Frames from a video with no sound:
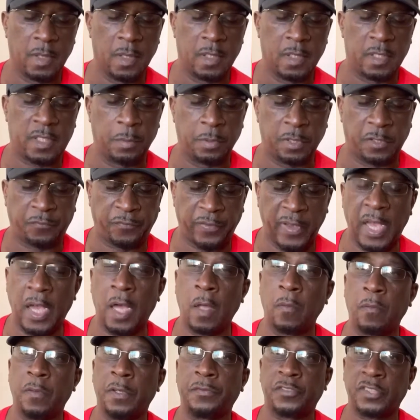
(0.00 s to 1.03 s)
she was
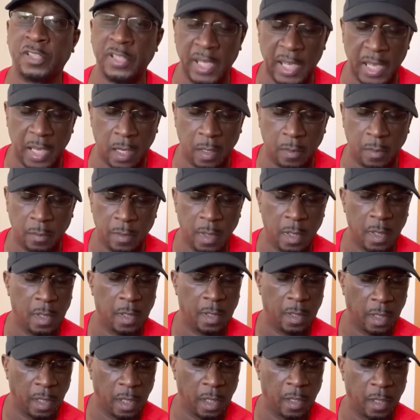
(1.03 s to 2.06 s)
found with child
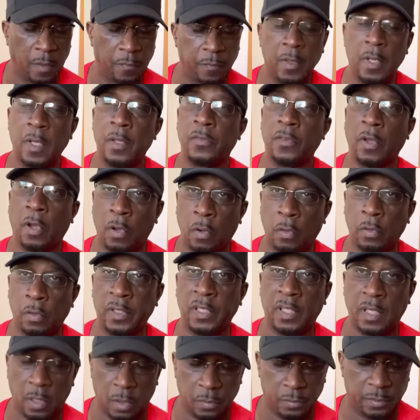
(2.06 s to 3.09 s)
of the
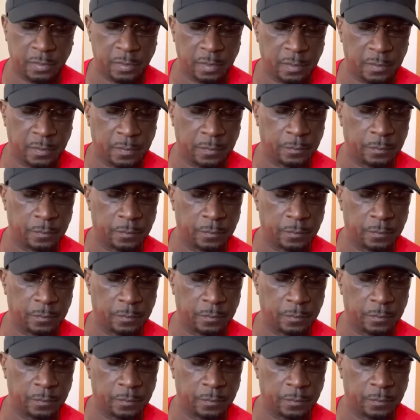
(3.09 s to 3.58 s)
Holy Ghost.